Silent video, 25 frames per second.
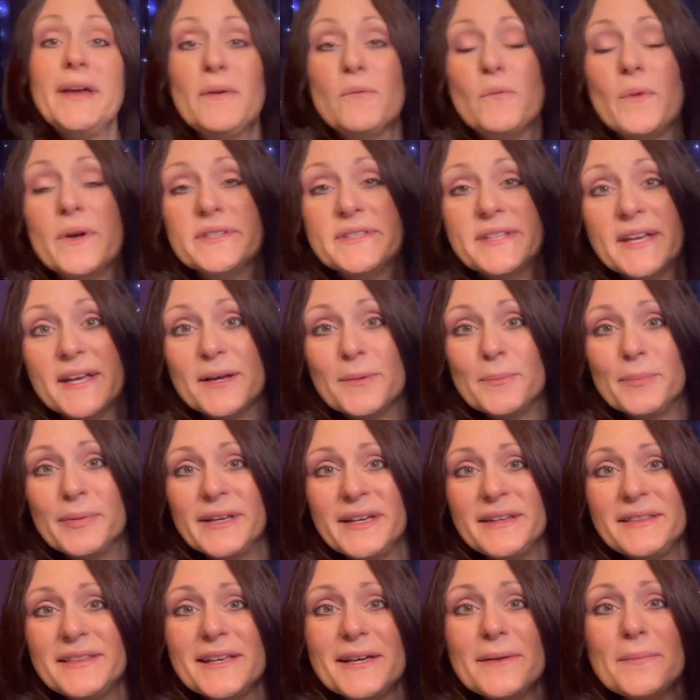And once I
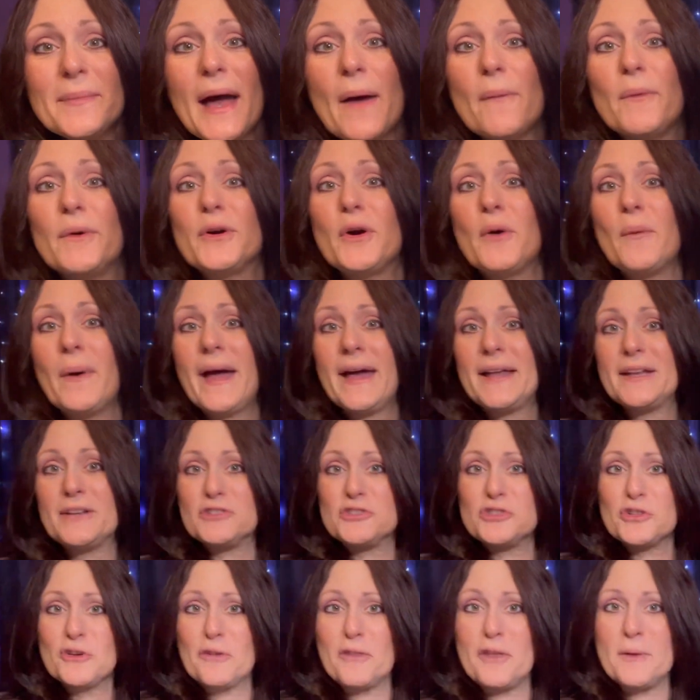complete them, I will go ahead and
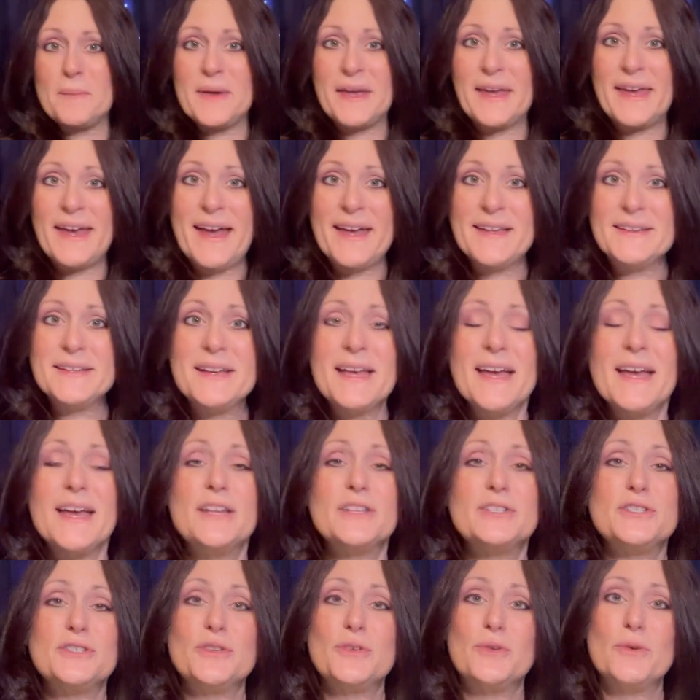show them again
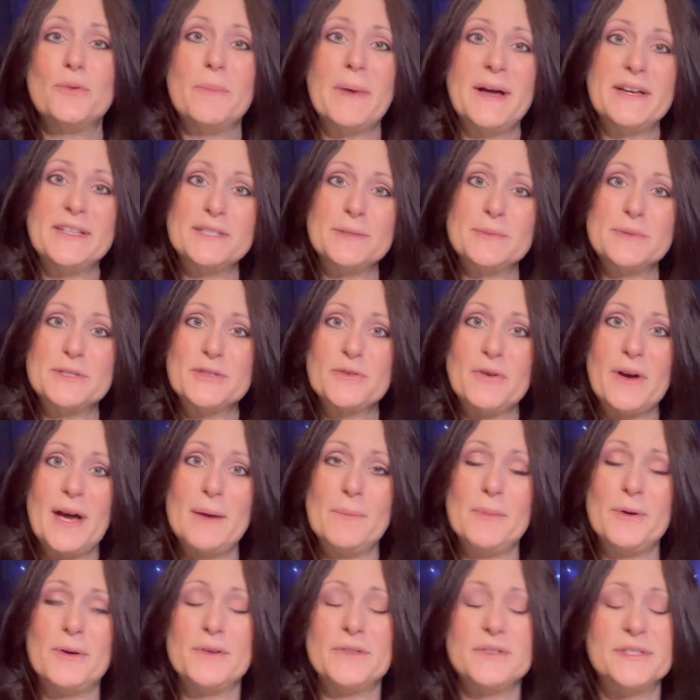to my
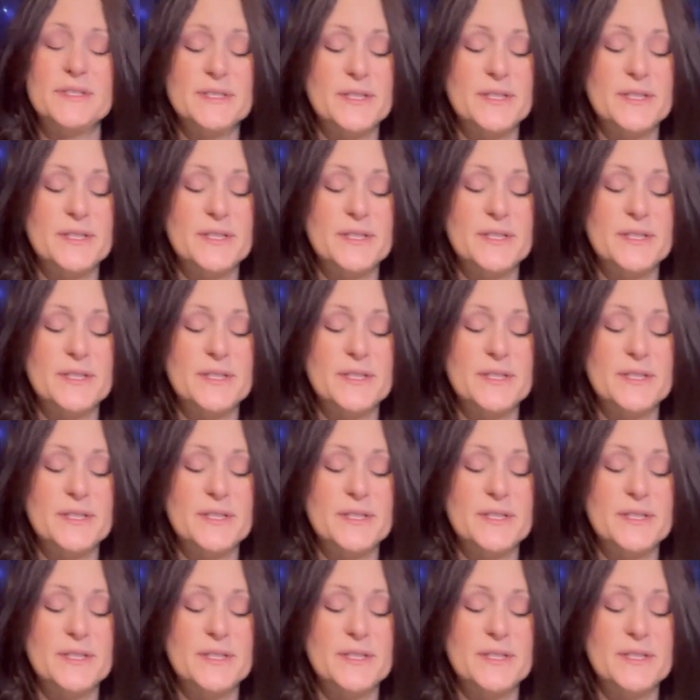subscribers.